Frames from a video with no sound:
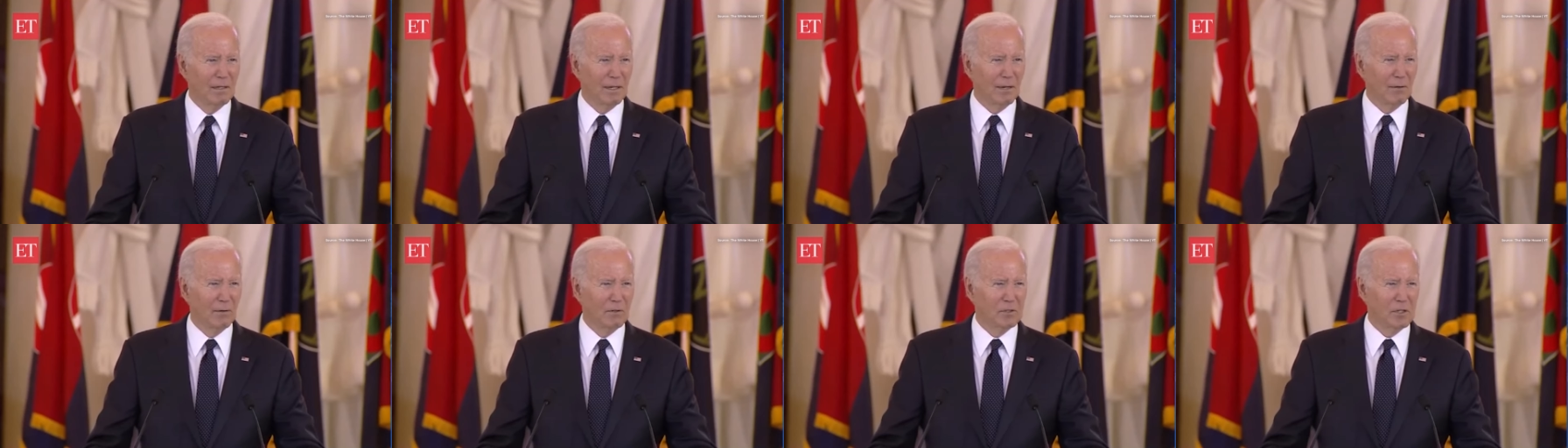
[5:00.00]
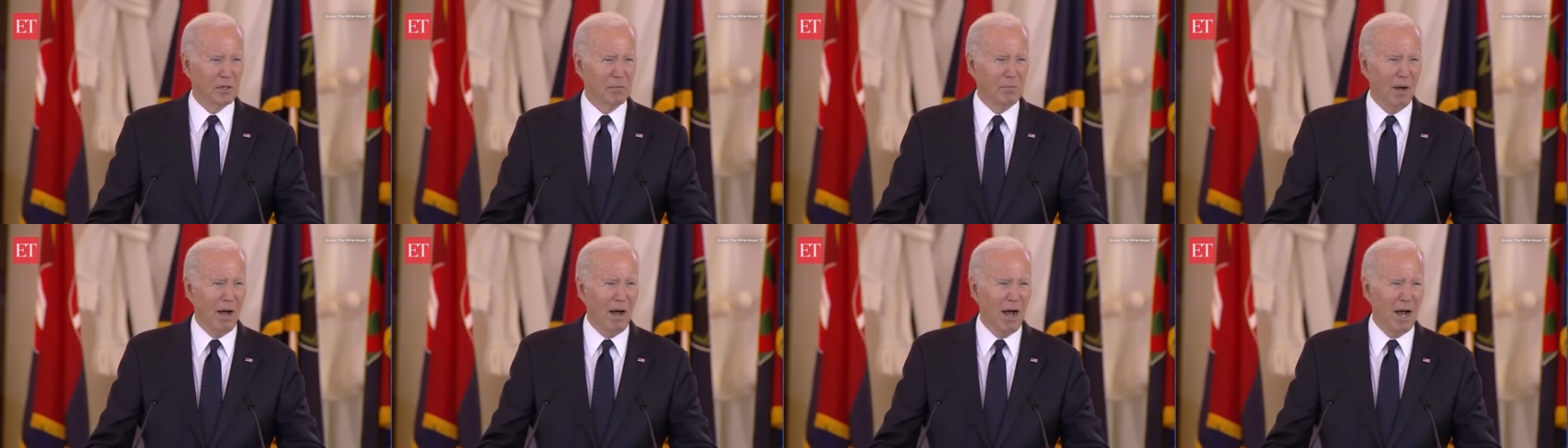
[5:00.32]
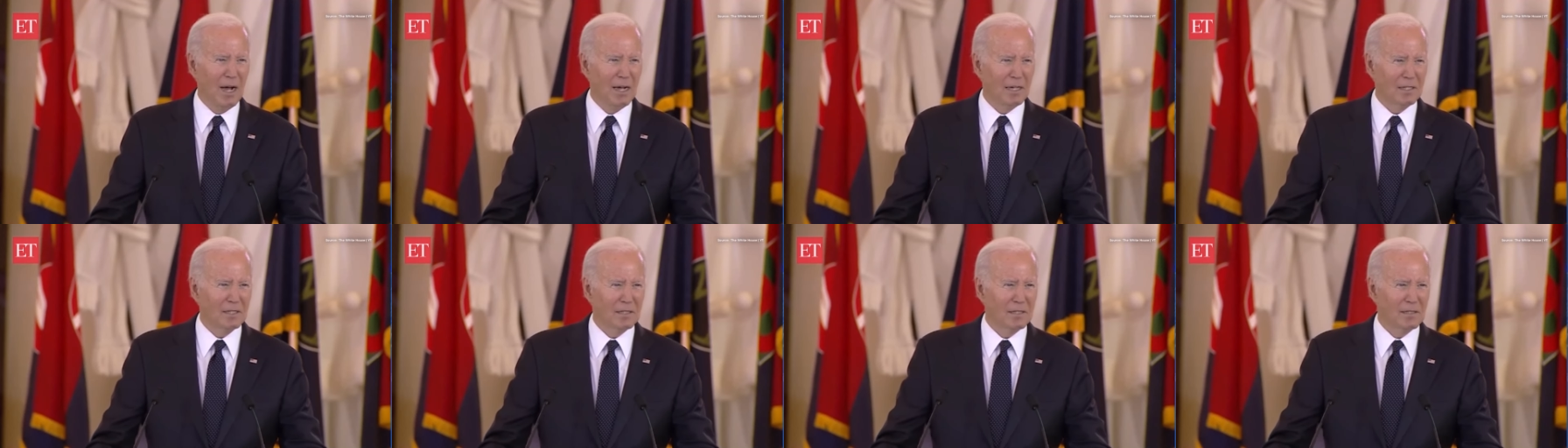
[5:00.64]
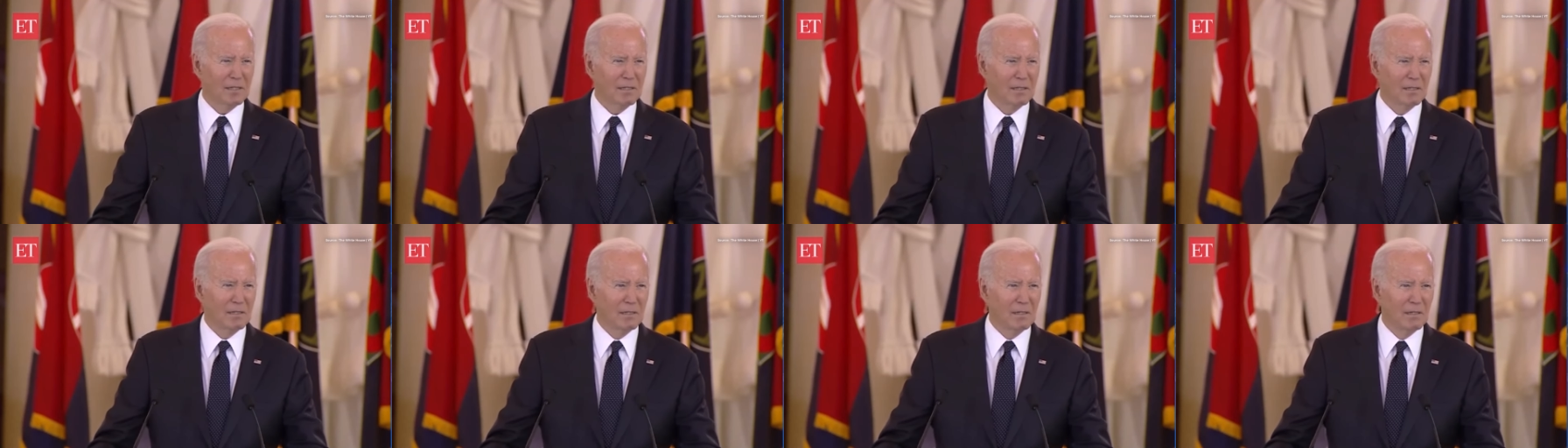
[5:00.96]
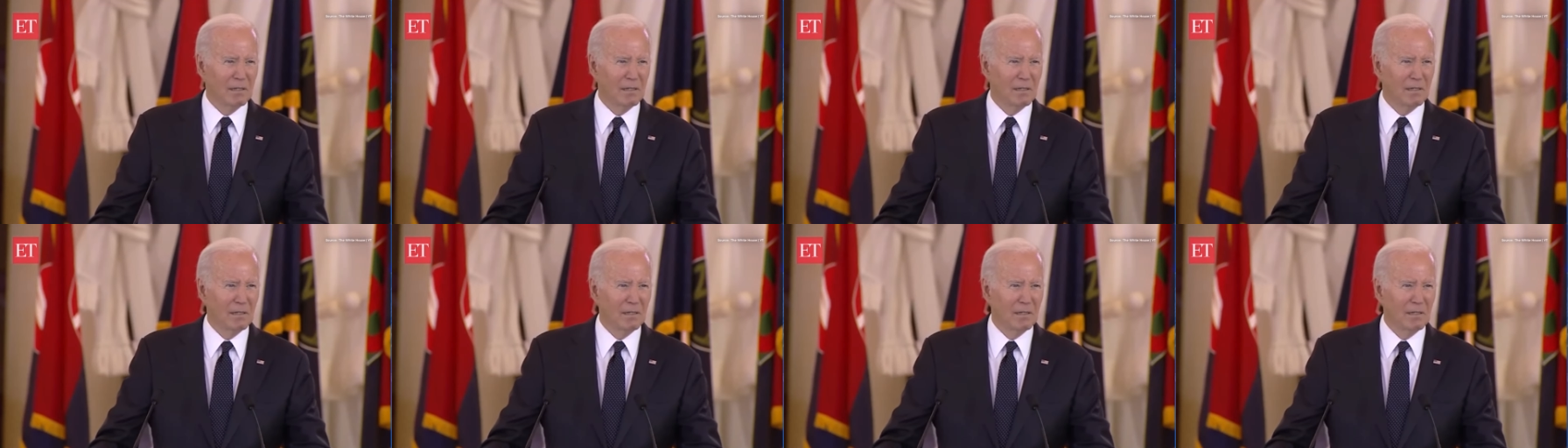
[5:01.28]
It It was Hamas
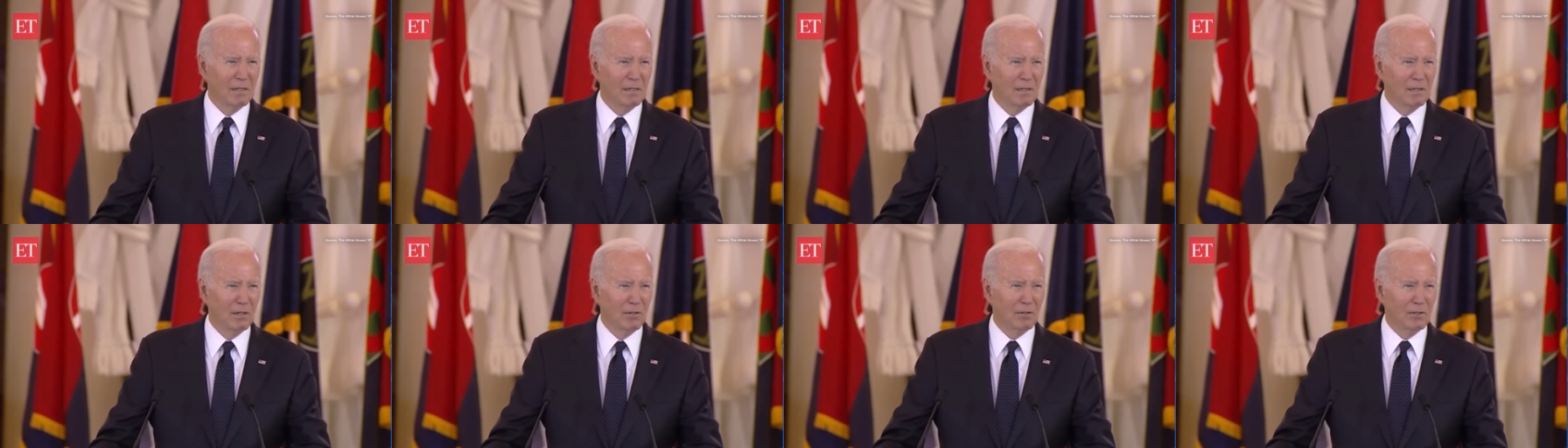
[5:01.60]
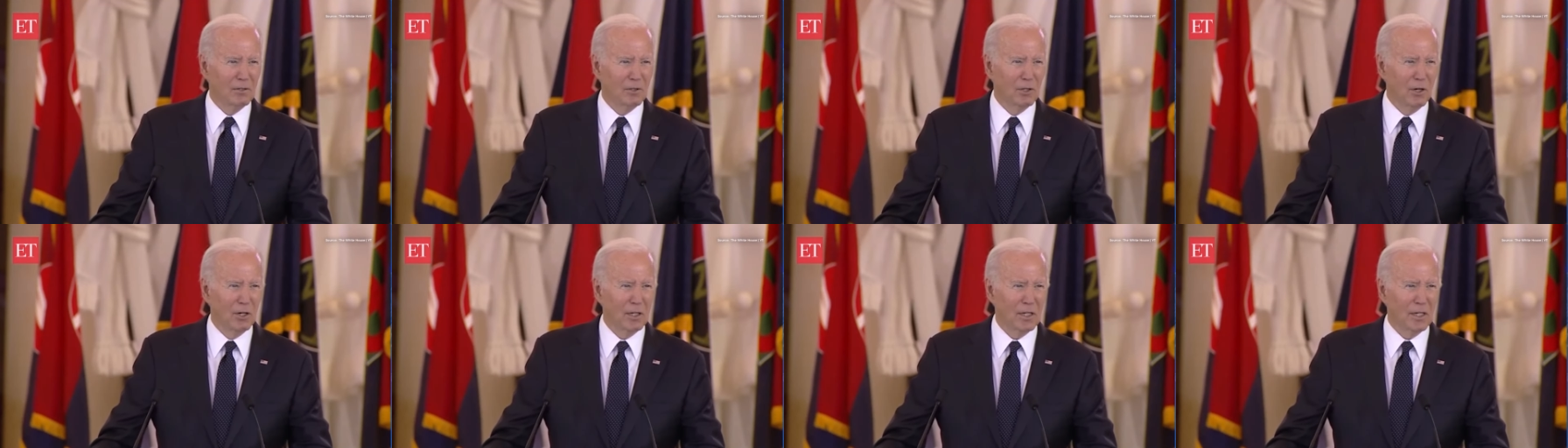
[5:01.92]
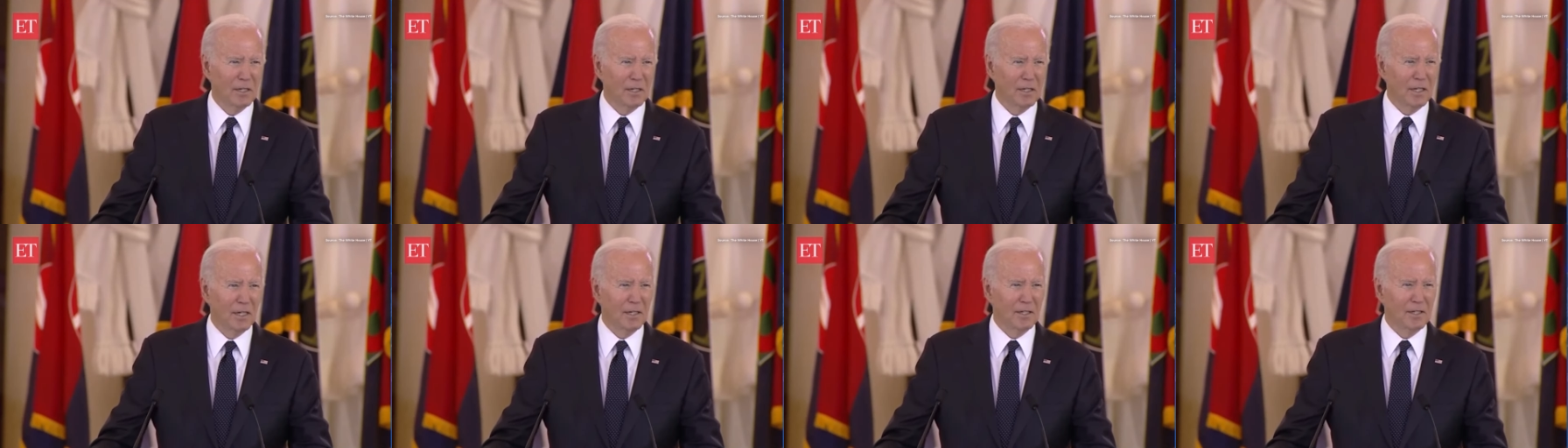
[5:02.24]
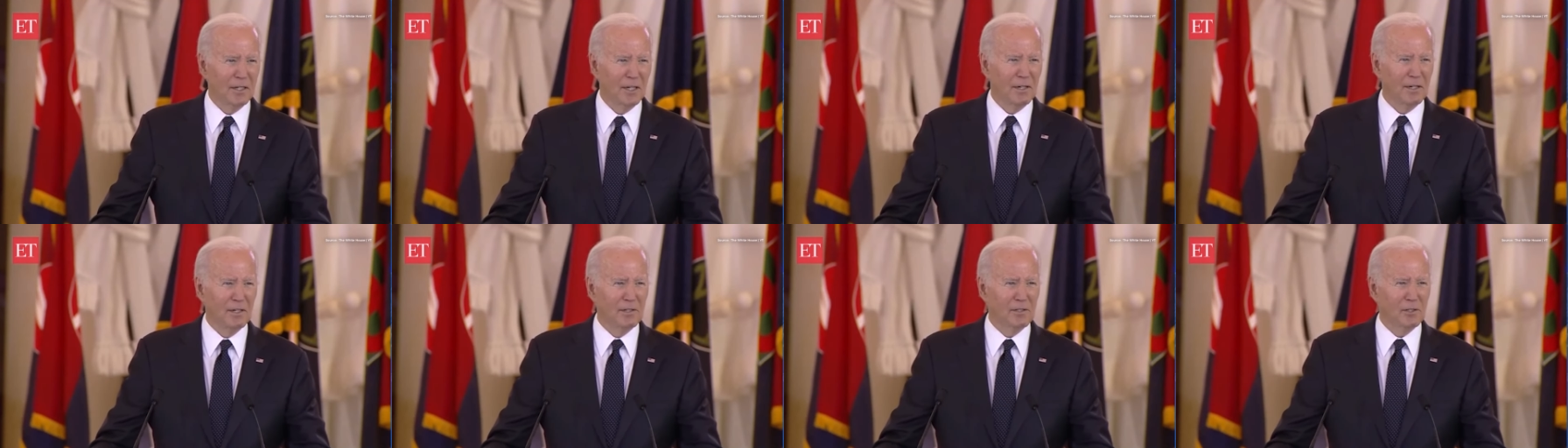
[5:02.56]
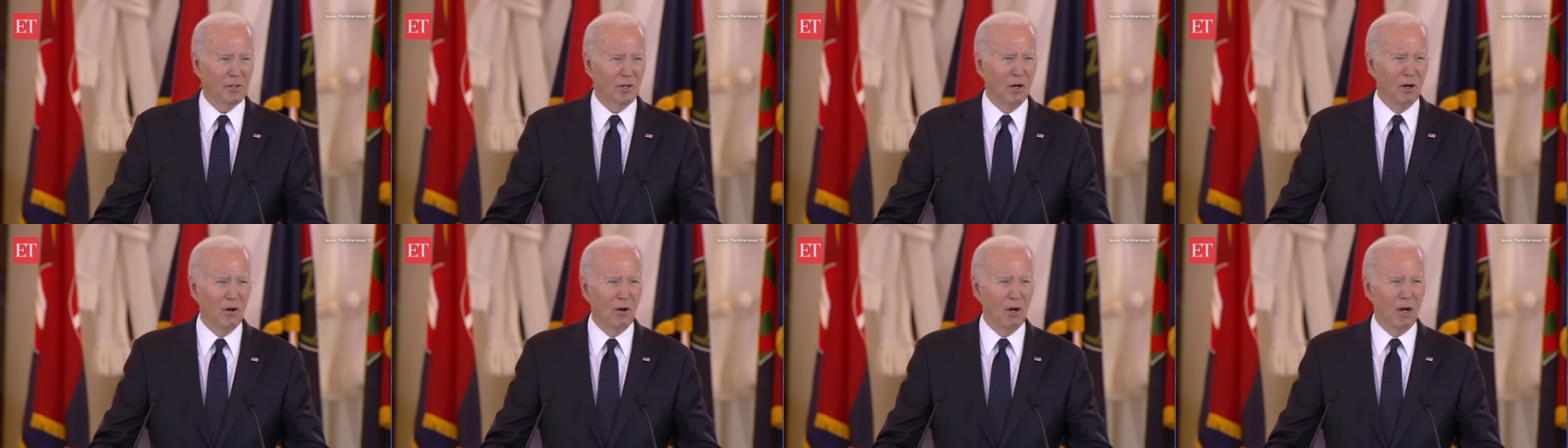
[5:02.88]
who took and continues
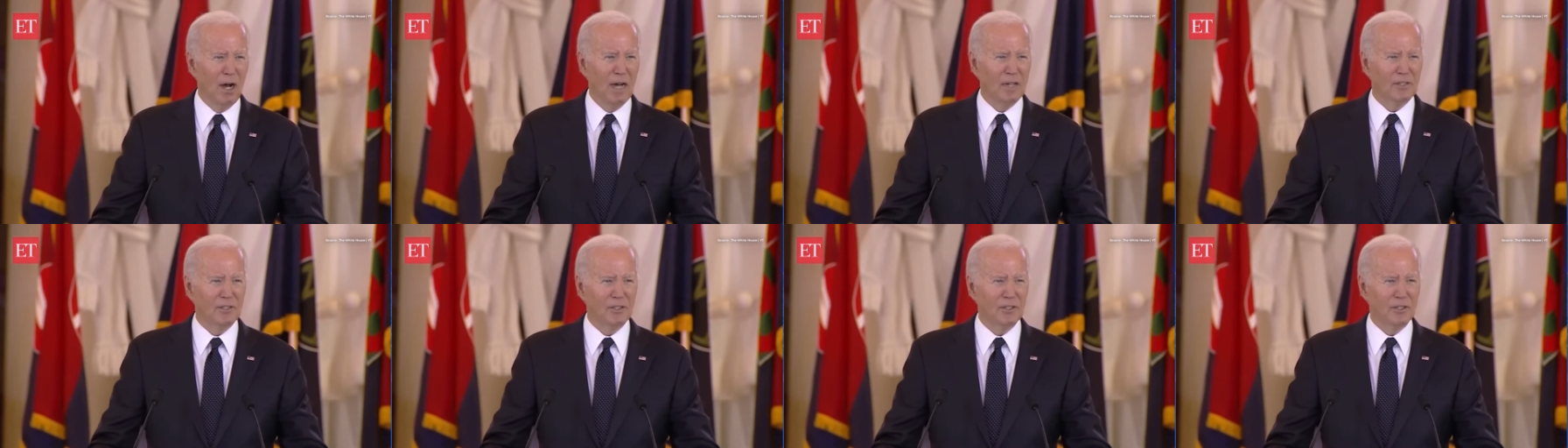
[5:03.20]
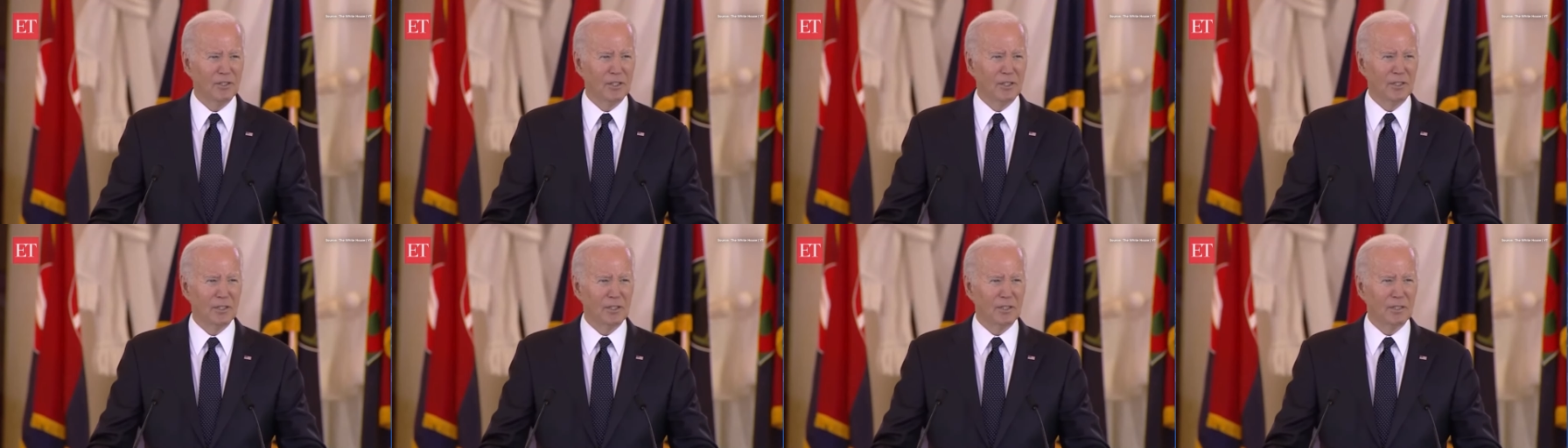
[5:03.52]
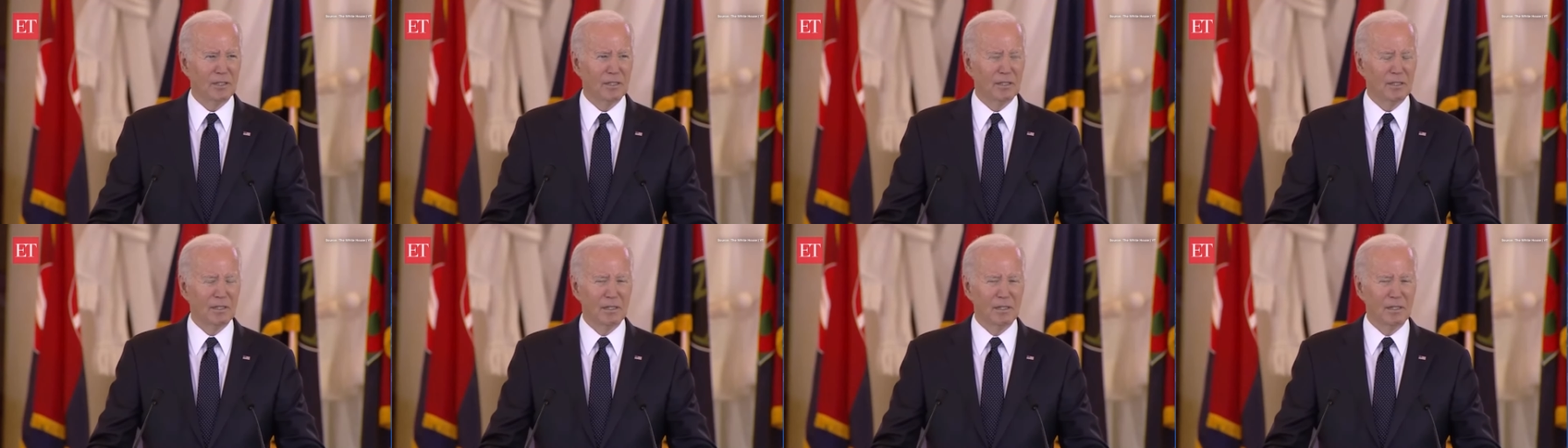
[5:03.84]
to hold hostages.